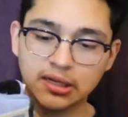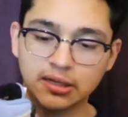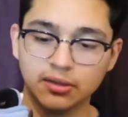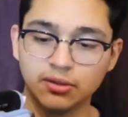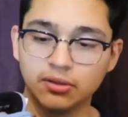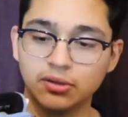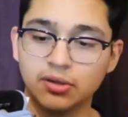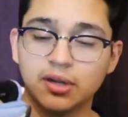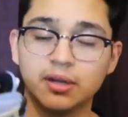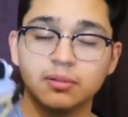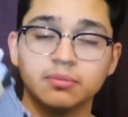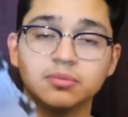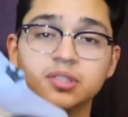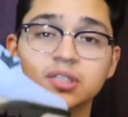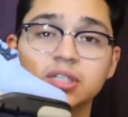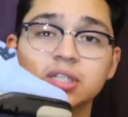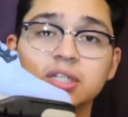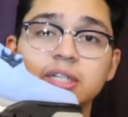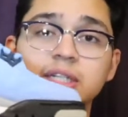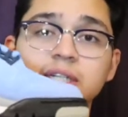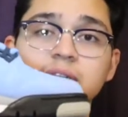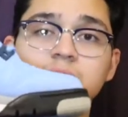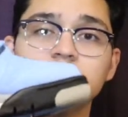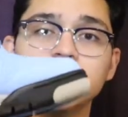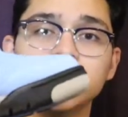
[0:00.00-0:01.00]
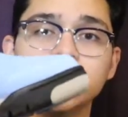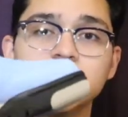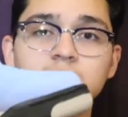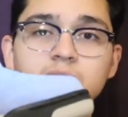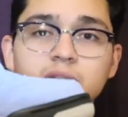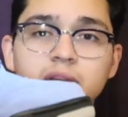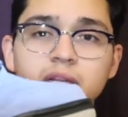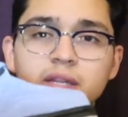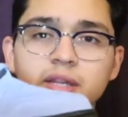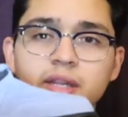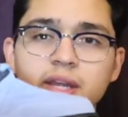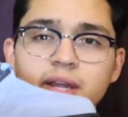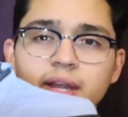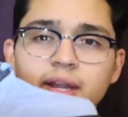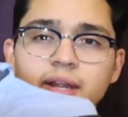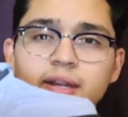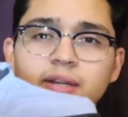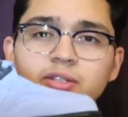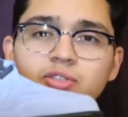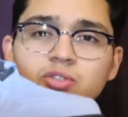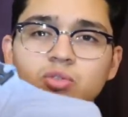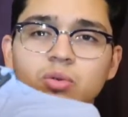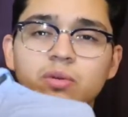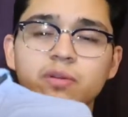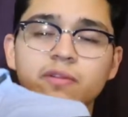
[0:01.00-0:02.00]
You know what I'm saying? The Air
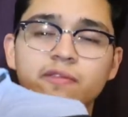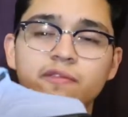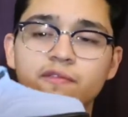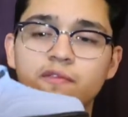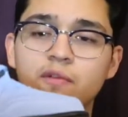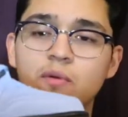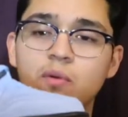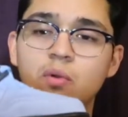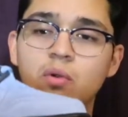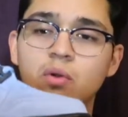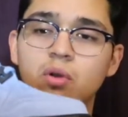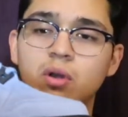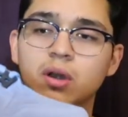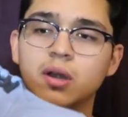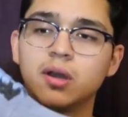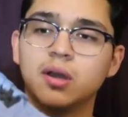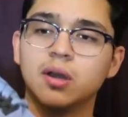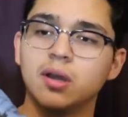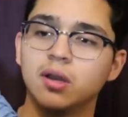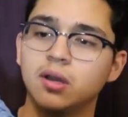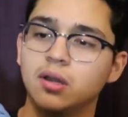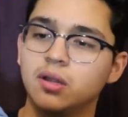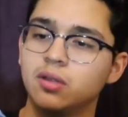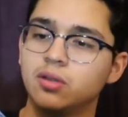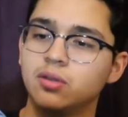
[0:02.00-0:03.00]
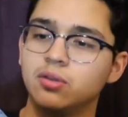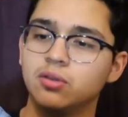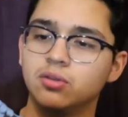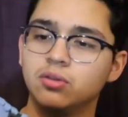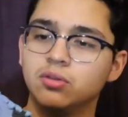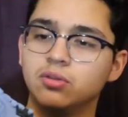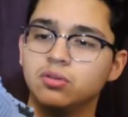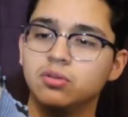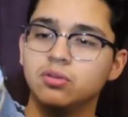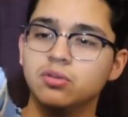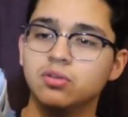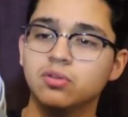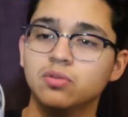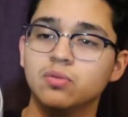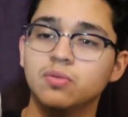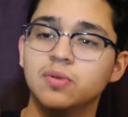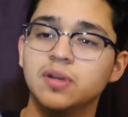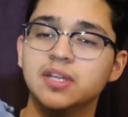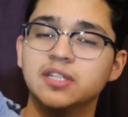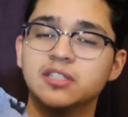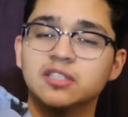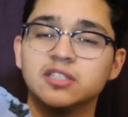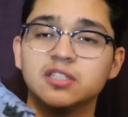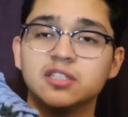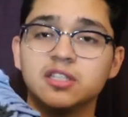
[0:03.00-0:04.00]
Jordan 4
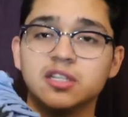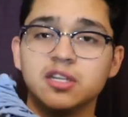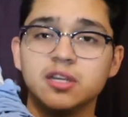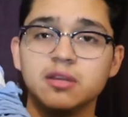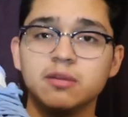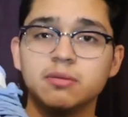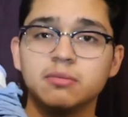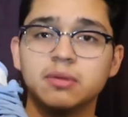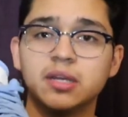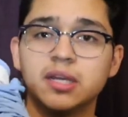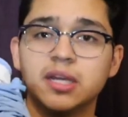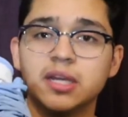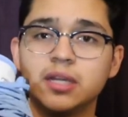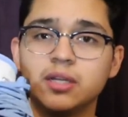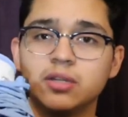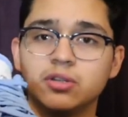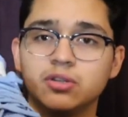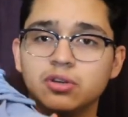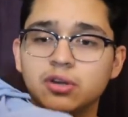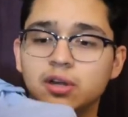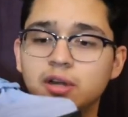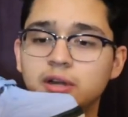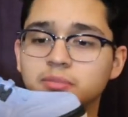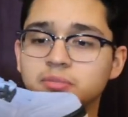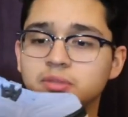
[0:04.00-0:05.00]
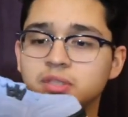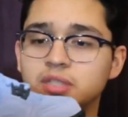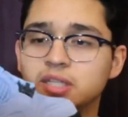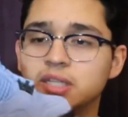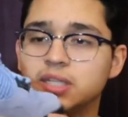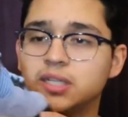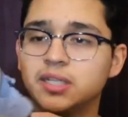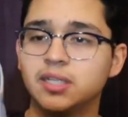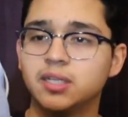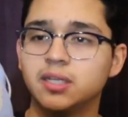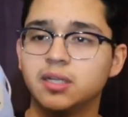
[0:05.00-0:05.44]
UNC, man. You know what I'm saying?